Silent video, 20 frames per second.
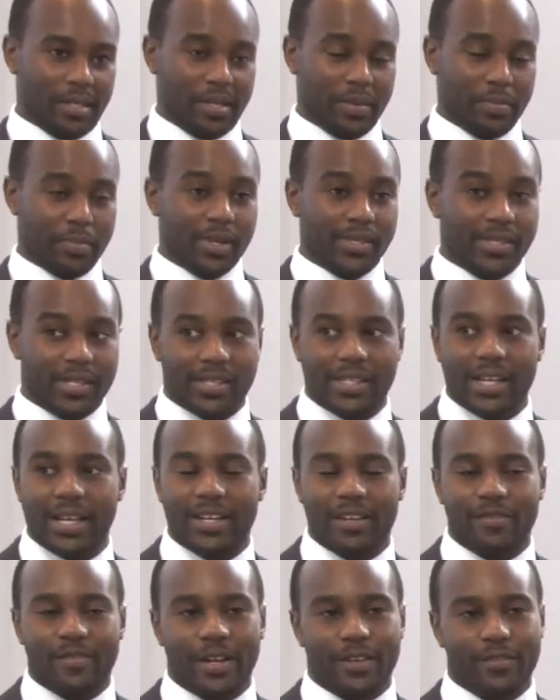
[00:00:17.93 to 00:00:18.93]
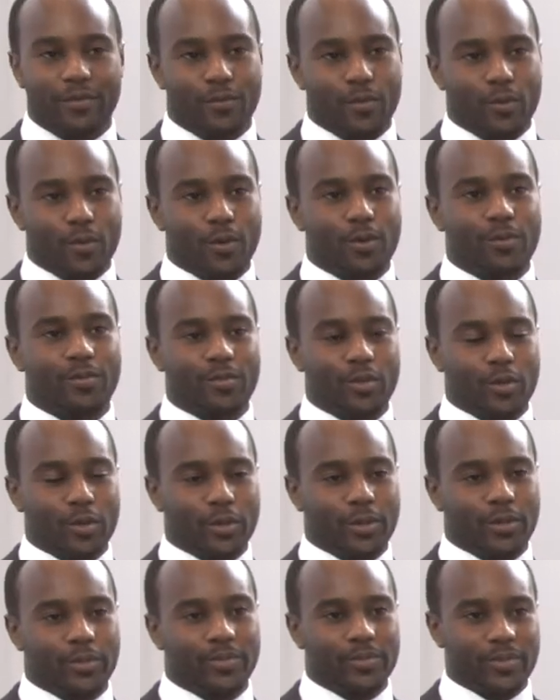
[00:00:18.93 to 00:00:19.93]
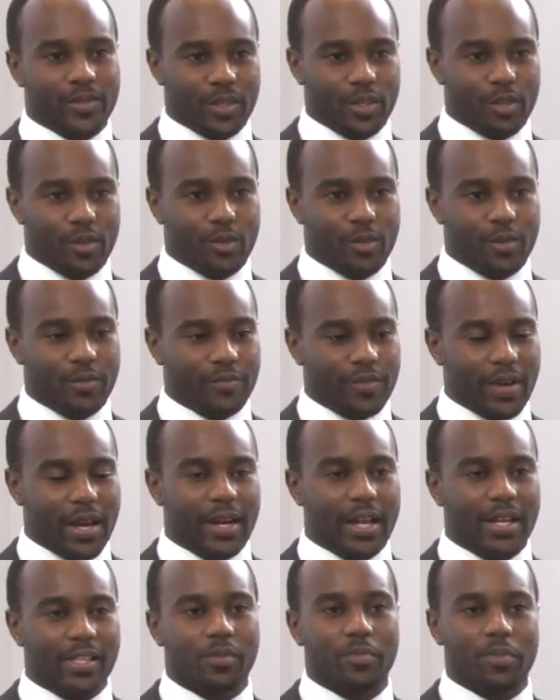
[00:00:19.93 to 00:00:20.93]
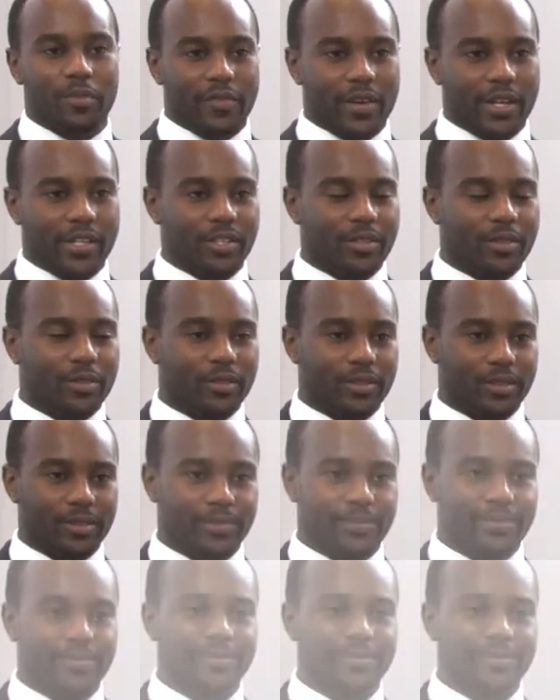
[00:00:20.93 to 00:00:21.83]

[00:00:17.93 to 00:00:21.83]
must-attend event for you know, the finance professionals.